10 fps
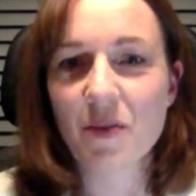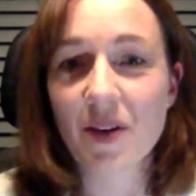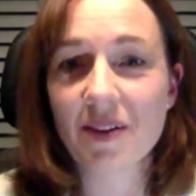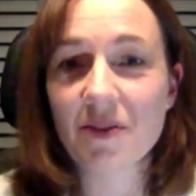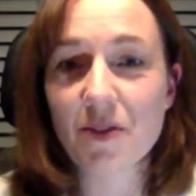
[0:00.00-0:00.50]

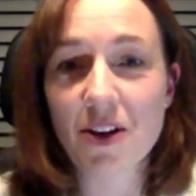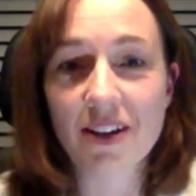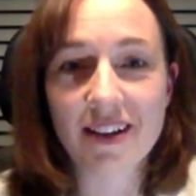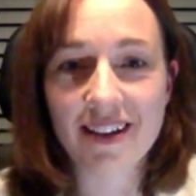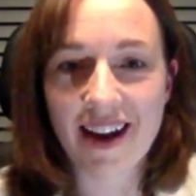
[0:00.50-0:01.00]
Well,
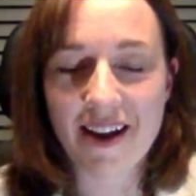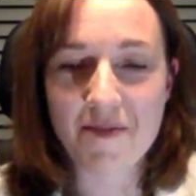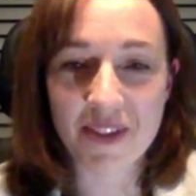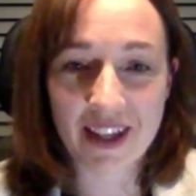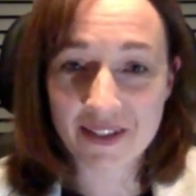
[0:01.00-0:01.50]
Rona,
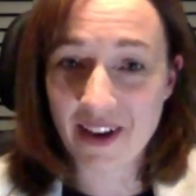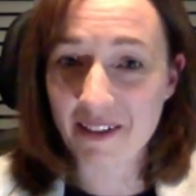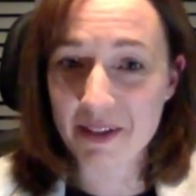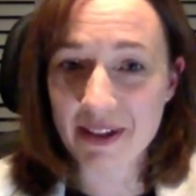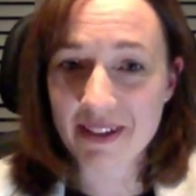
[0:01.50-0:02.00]
thanks for
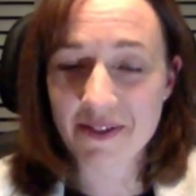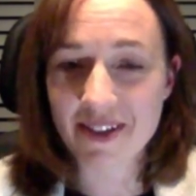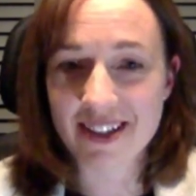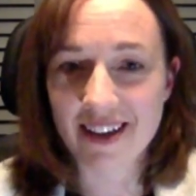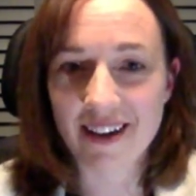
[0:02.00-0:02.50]
having me for
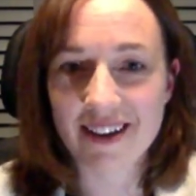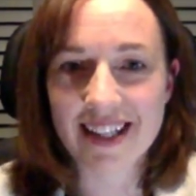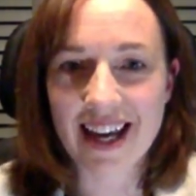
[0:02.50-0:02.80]
a start.